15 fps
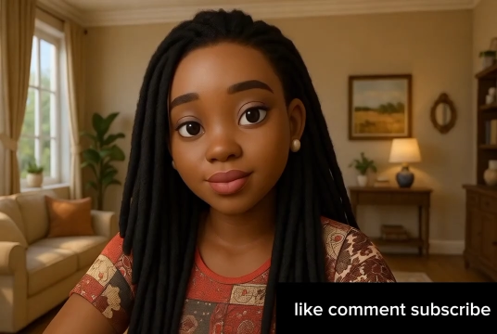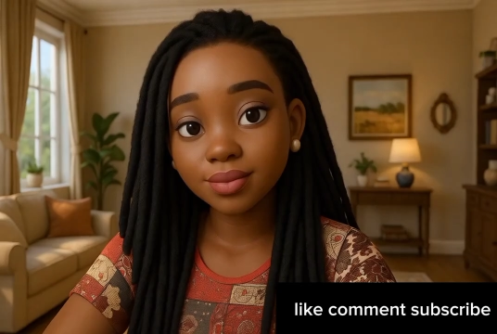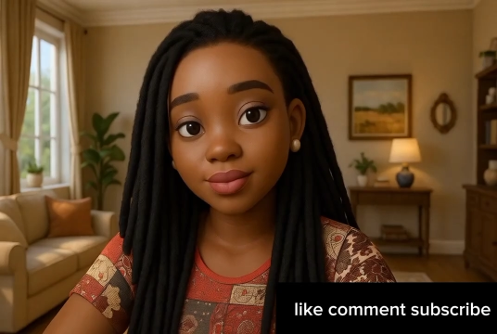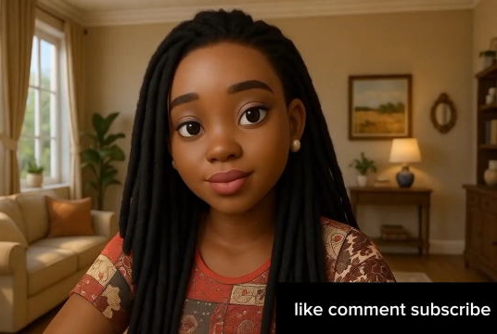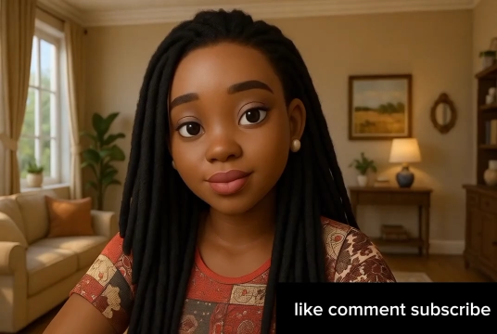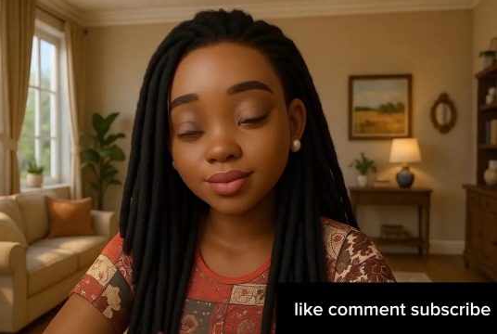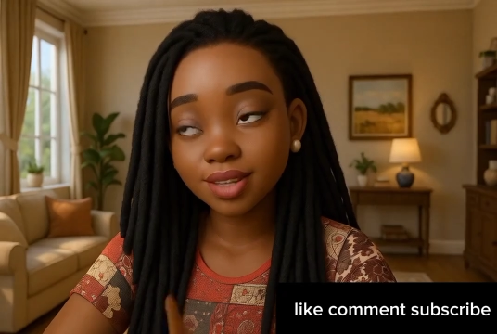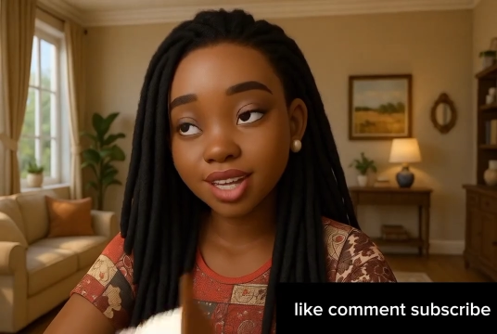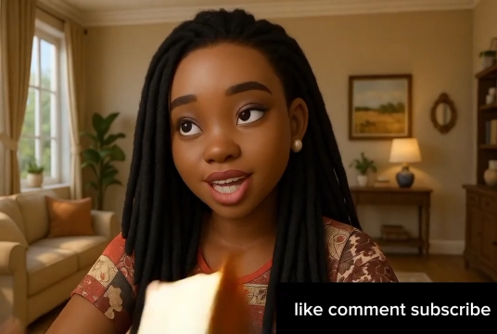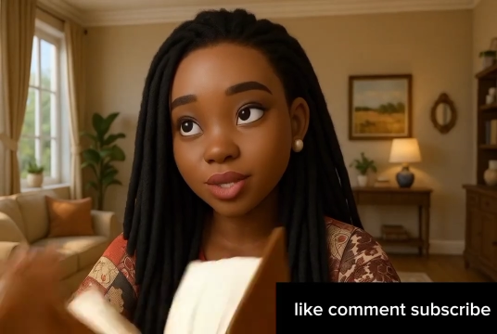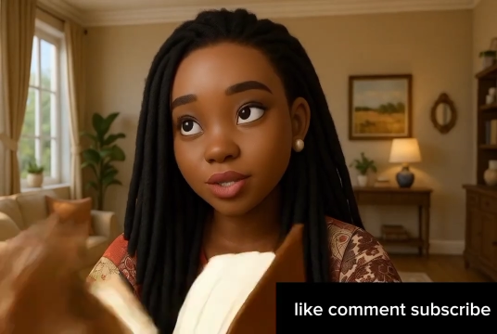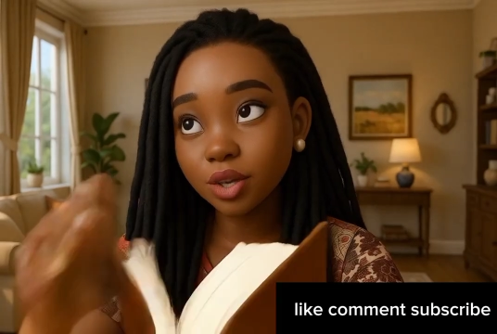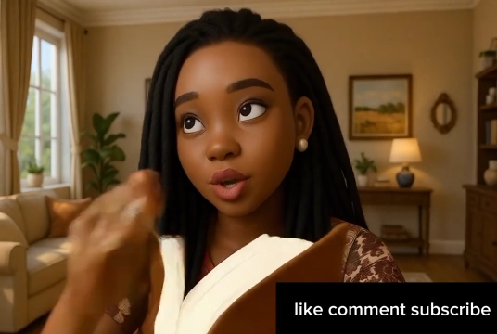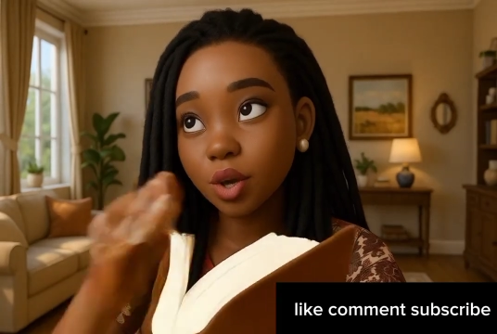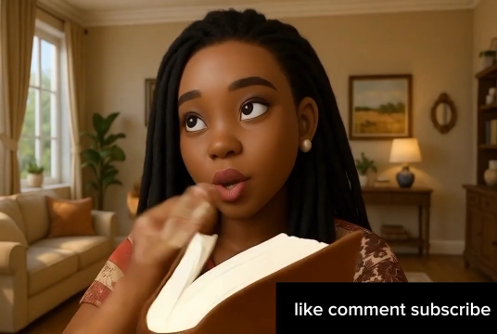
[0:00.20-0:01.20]
She stepped
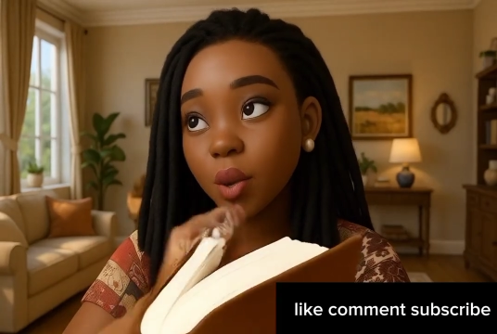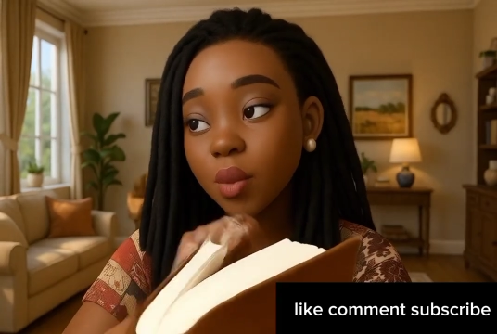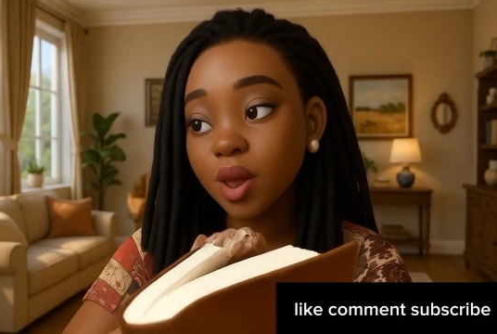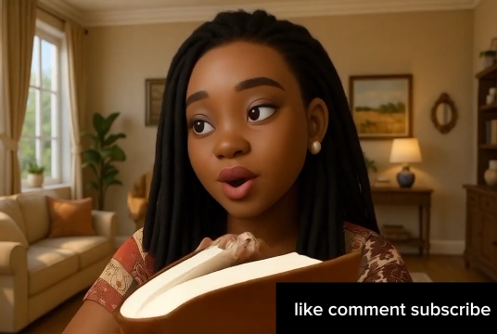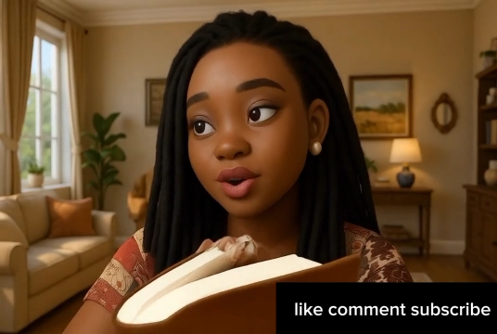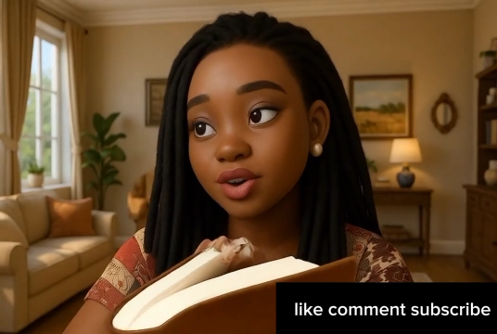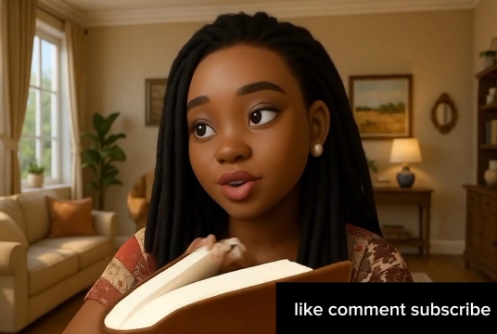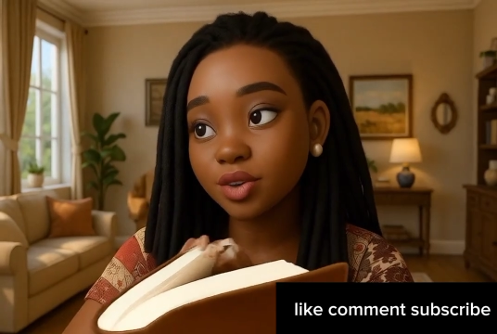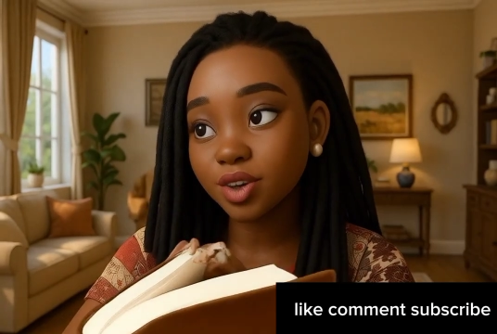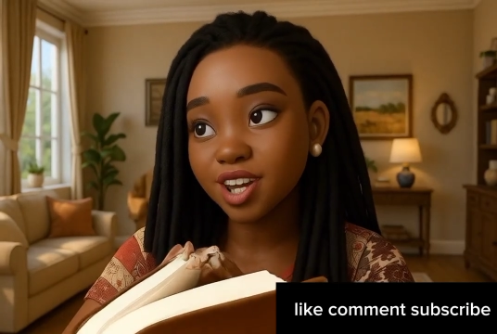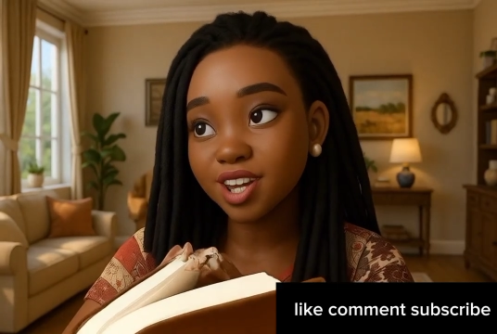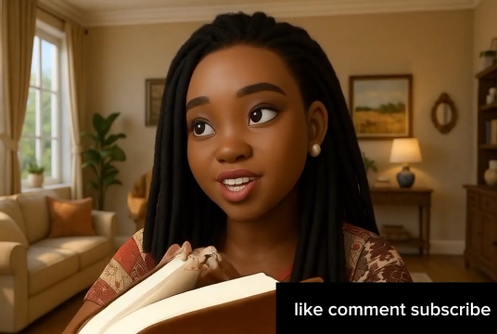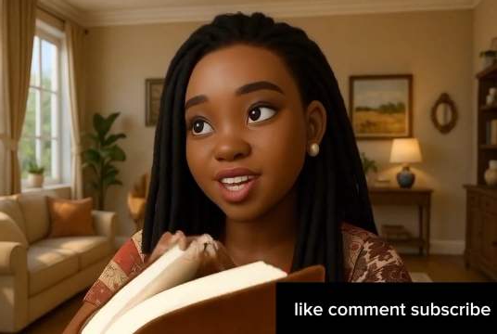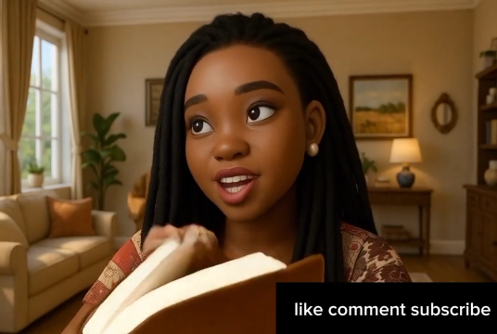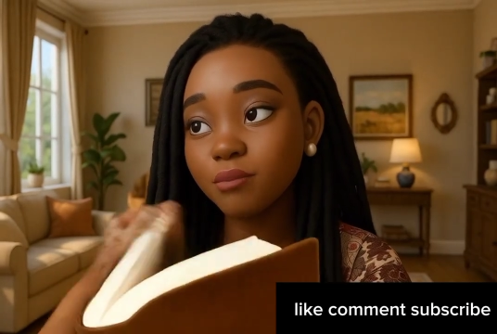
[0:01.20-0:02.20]
forward
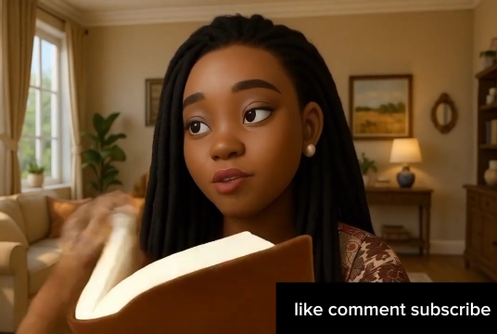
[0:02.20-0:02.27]
instead,